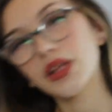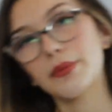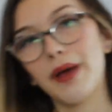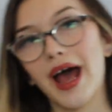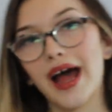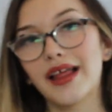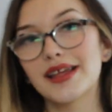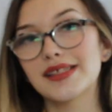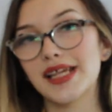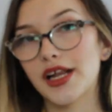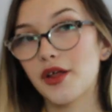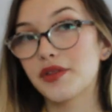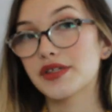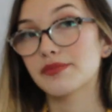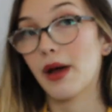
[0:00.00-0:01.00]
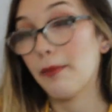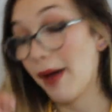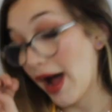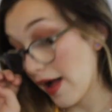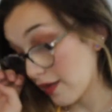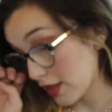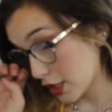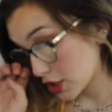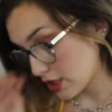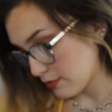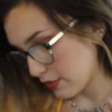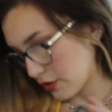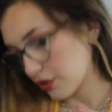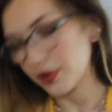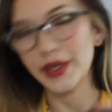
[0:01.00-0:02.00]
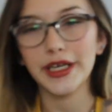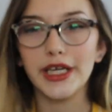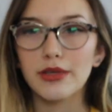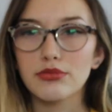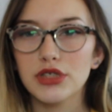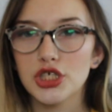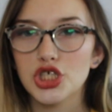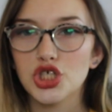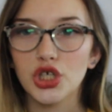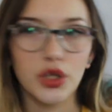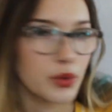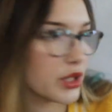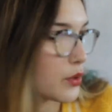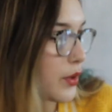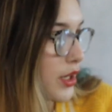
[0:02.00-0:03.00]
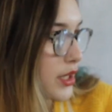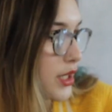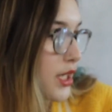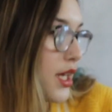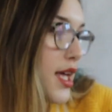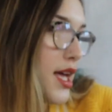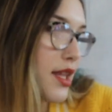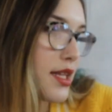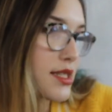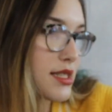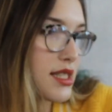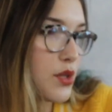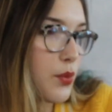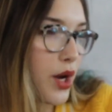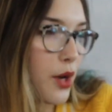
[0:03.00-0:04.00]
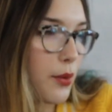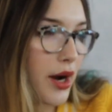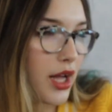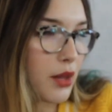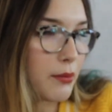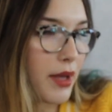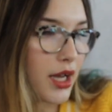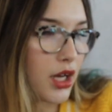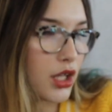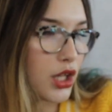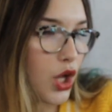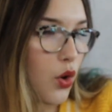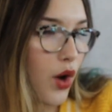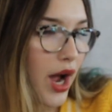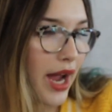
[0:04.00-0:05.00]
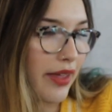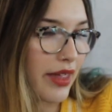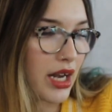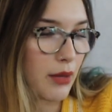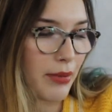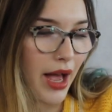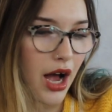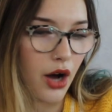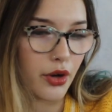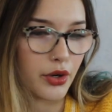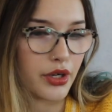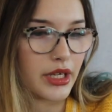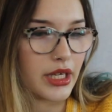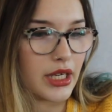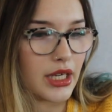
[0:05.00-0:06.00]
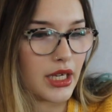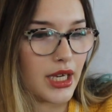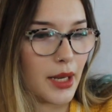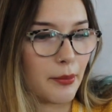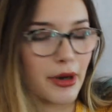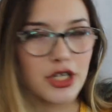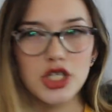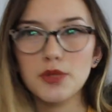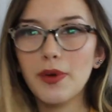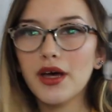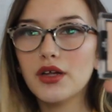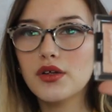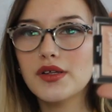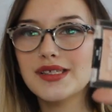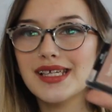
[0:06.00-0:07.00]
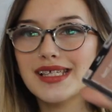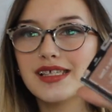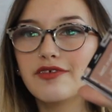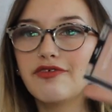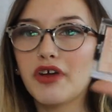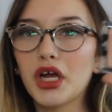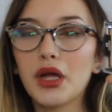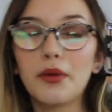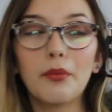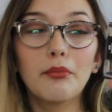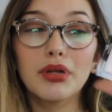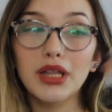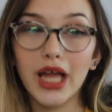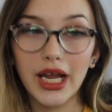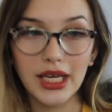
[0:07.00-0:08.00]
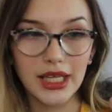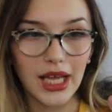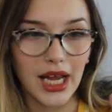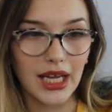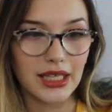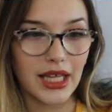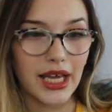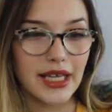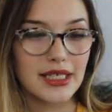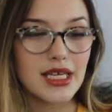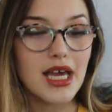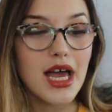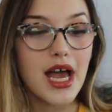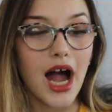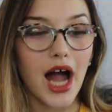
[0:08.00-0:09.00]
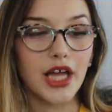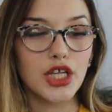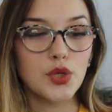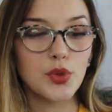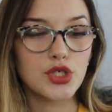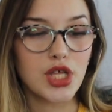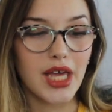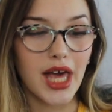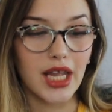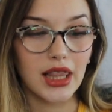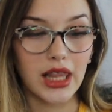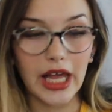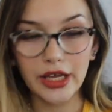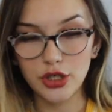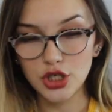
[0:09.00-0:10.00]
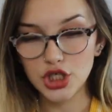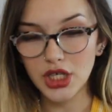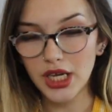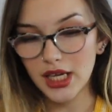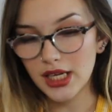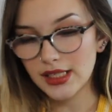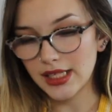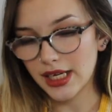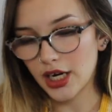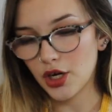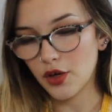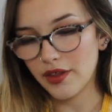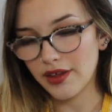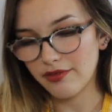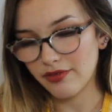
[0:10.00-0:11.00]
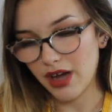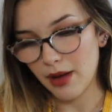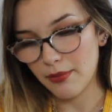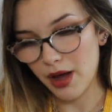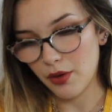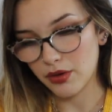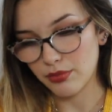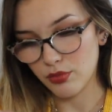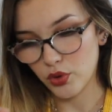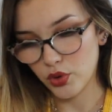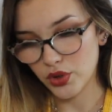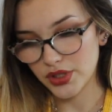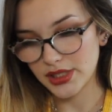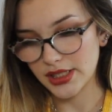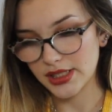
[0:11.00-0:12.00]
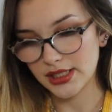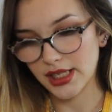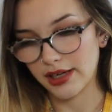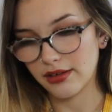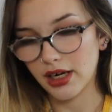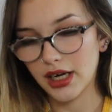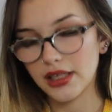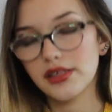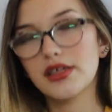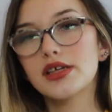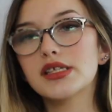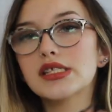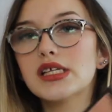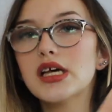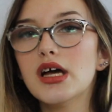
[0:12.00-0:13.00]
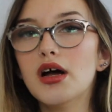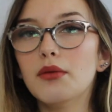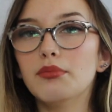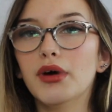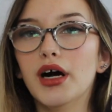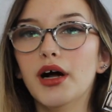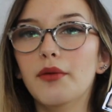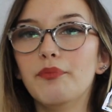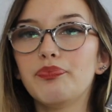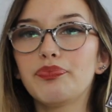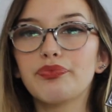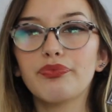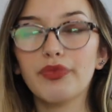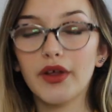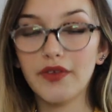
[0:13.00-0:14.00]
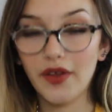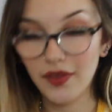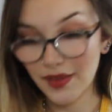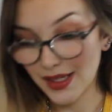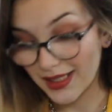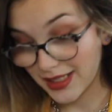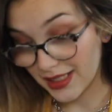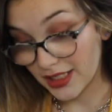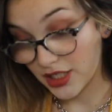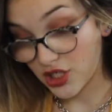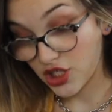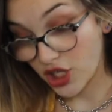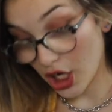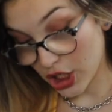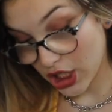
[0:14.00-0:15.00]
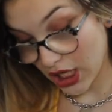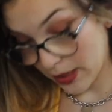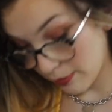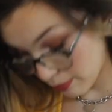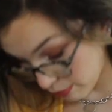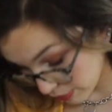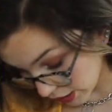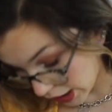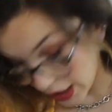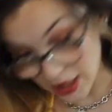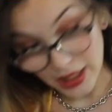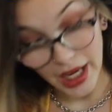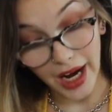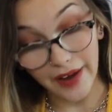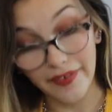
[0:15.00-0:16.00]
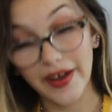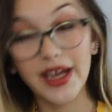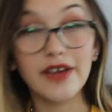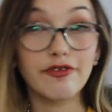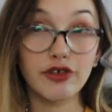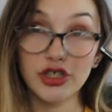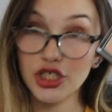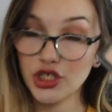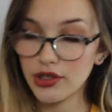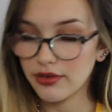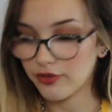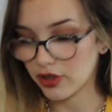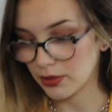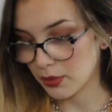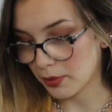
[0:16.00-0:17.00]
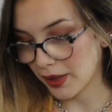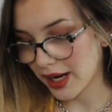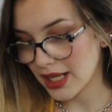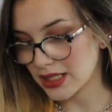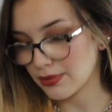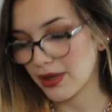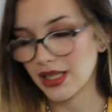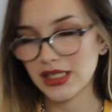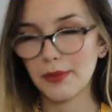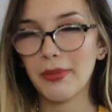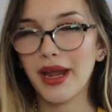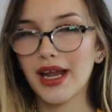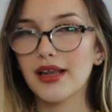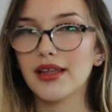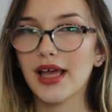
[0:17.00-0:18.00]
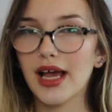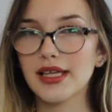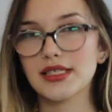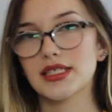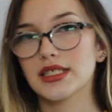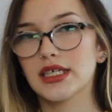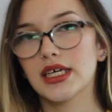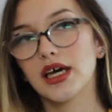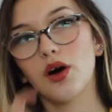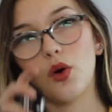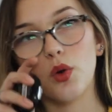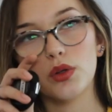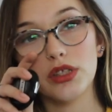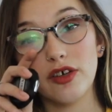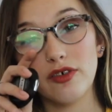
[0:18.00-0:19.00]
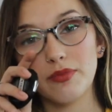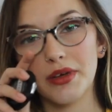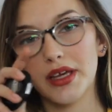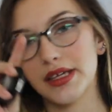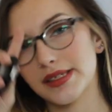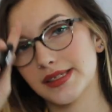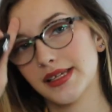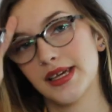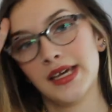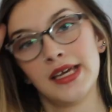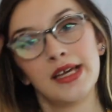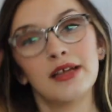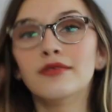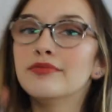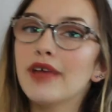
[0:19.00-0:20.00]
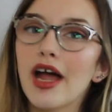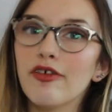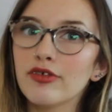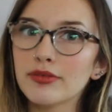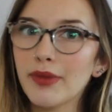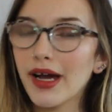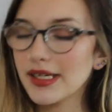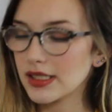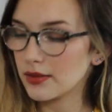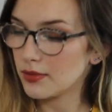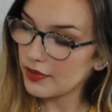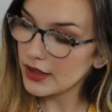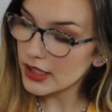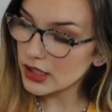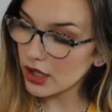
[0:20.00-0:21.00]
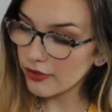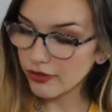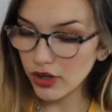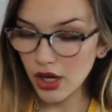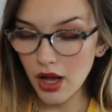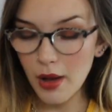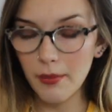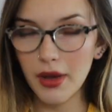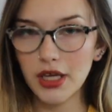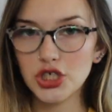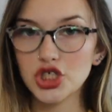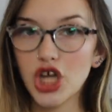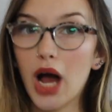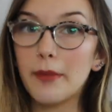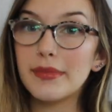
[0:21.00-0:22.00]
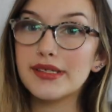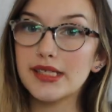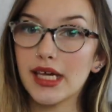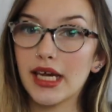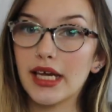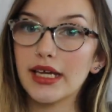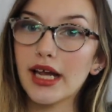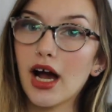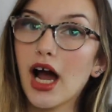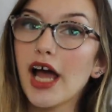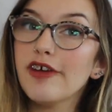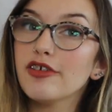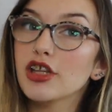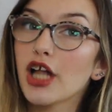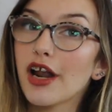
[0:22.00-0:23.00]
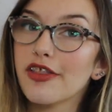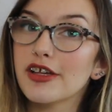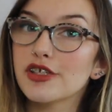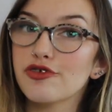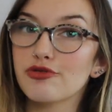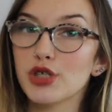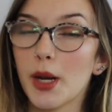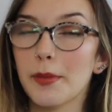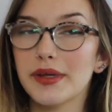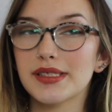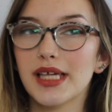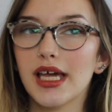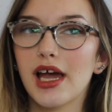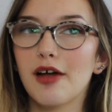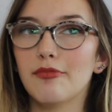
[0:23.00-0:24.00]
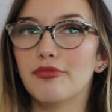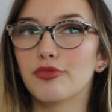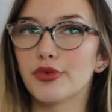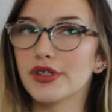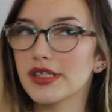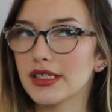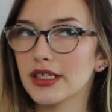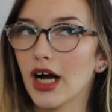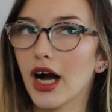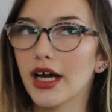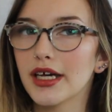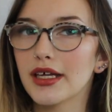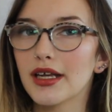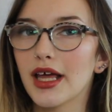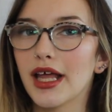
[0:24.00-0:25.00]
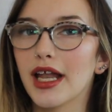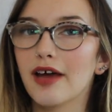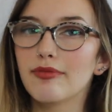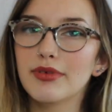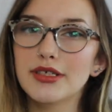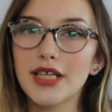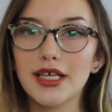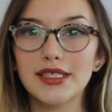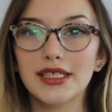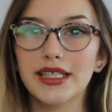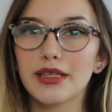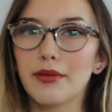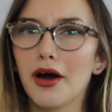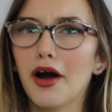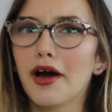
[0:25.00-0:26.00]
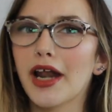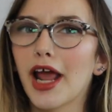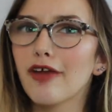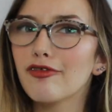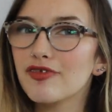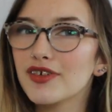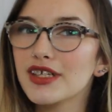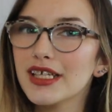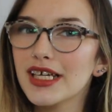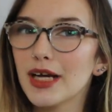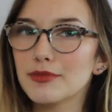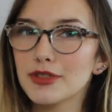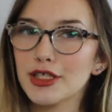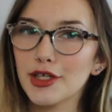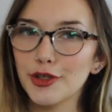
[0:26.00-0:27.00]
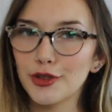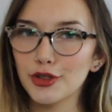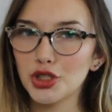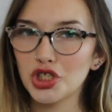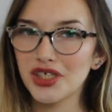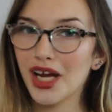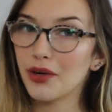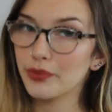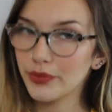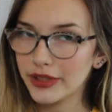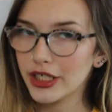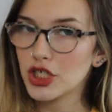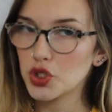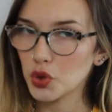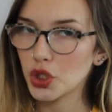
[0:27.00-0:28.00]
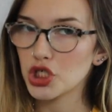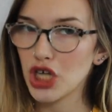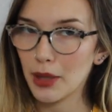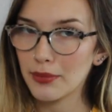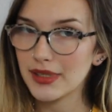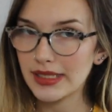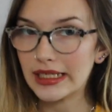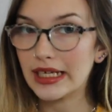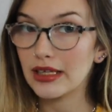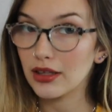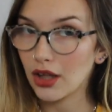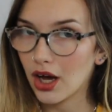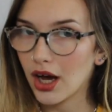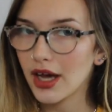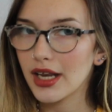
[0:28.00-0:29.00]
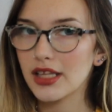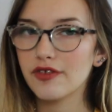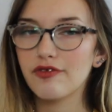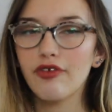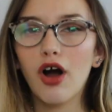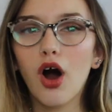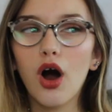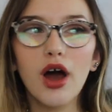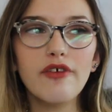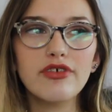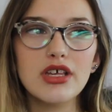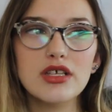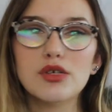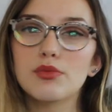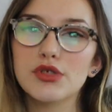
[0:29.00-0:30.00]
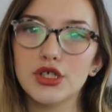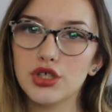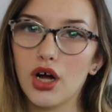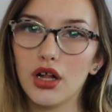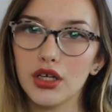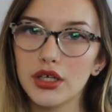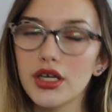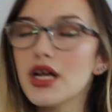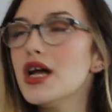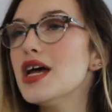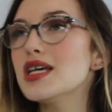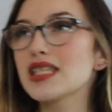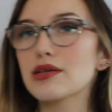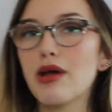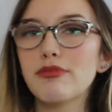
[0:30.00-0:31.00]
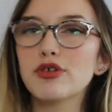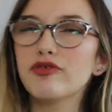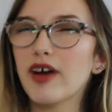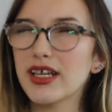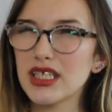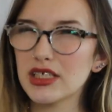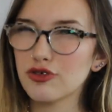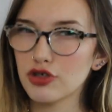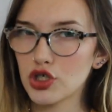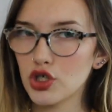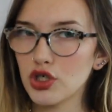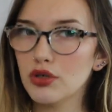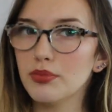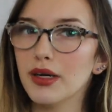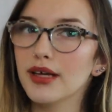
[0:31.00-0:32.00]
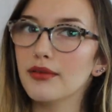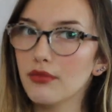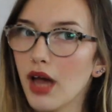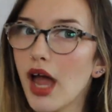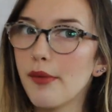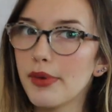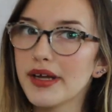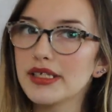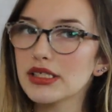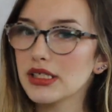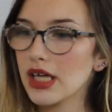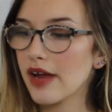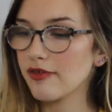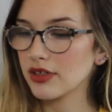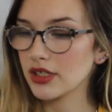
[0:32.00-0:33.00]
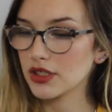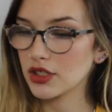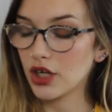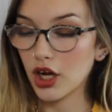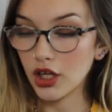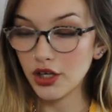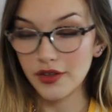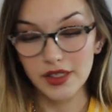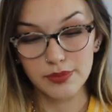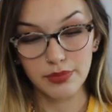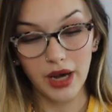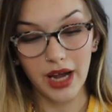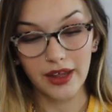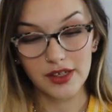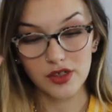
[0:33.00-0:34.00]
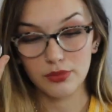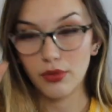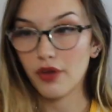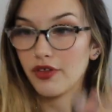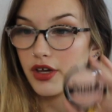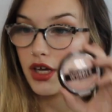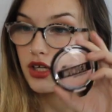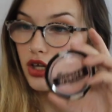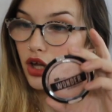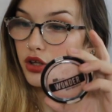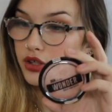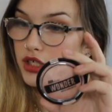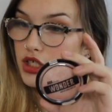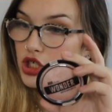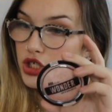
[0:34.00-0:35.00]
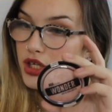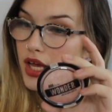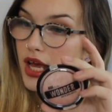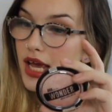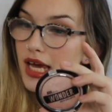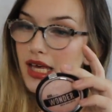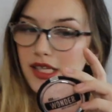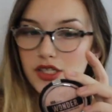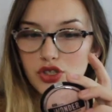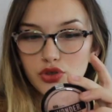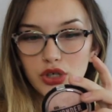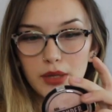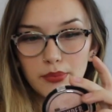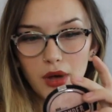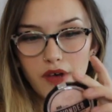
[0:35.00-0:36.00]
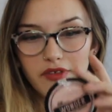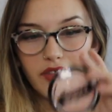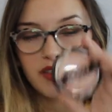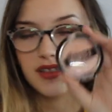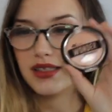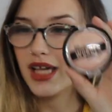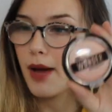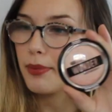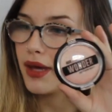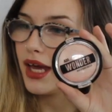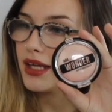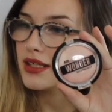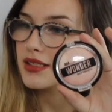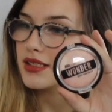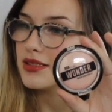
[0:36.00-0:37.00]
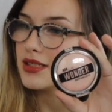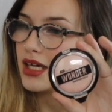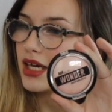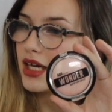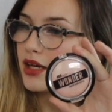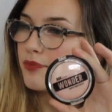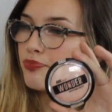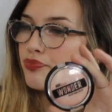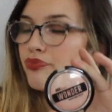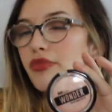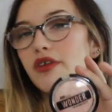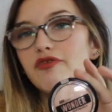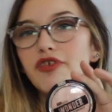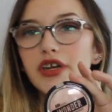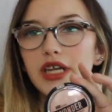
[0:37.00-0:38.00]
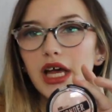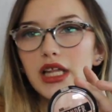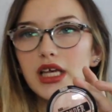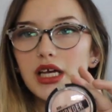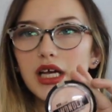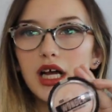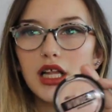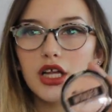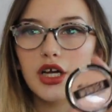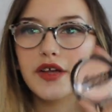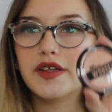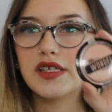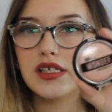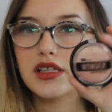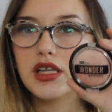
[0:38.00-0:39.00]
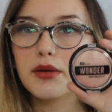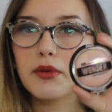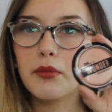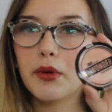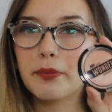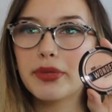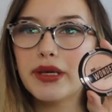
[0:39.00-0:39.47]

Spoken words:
really palettes, and I know this is my palette collection, but they're right here. I'm just gonna show you really quickly. This is the Wet n Wild Mega Glow Highlighting Powder in Precious Petals. It's a very blinding highlight. I do wish they had lighter shades, and I know they've come out with more since I've gotten this, but nonetheless, this is such a blinding highlight for such an affordable price, but it's a pain in the ass to get a hold of because everyone buys them. These are from Shop M.A.C. Now, I have a lot of things from Shop M.A.C. I've recently gotten, and I've been testing them out, and I've really come to the conclusion I really enjoy Shop M.A.C. a lot, and everything's almost $1. Sometimes you find things for $2, but basically everything's $1, and these highlights are both $1 each. This is Cream Puff, and this is Cupcake. This is a vanilla color. It's a little bit more